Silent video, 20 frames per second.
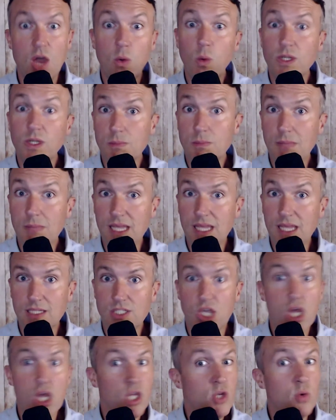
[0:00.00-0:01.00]
which means
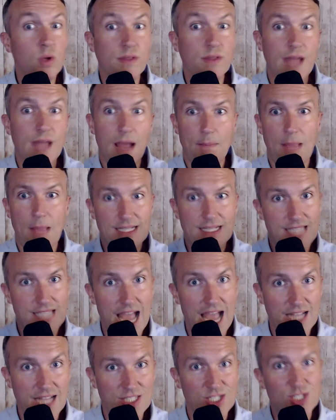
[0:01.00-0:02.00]
you will not pay
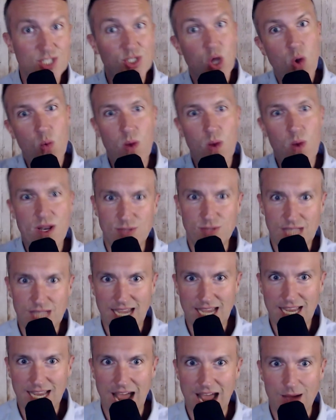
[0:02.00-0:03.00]
taxes when you
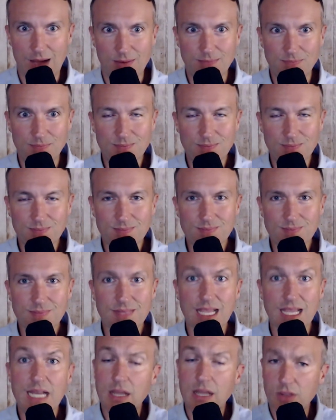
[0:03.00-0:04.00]
take it out.
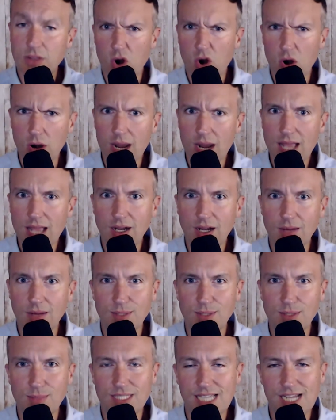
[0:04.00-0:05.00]
Now, there are income
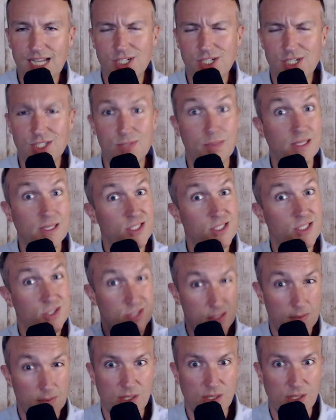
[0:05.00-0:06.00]
limitations, but these are
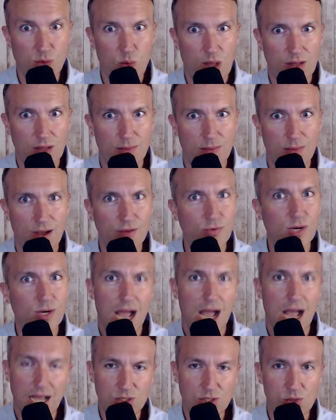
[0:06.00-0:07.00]
typically well above what a
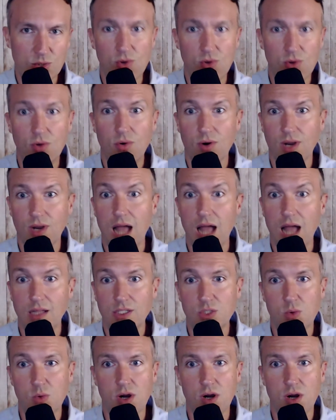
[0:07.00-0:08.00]
high school or college
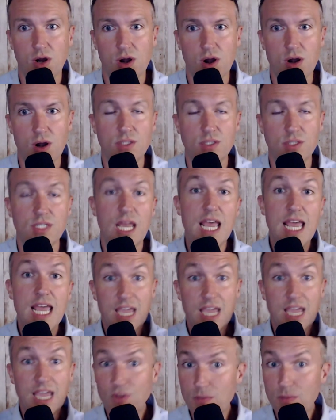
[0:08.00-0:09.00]
worker earns.
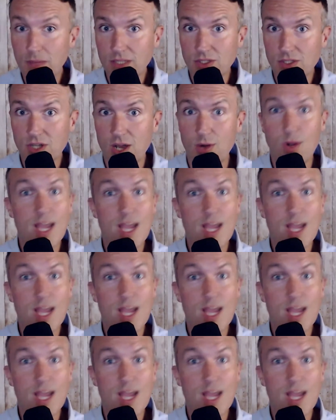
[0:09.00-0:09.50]
If you must know,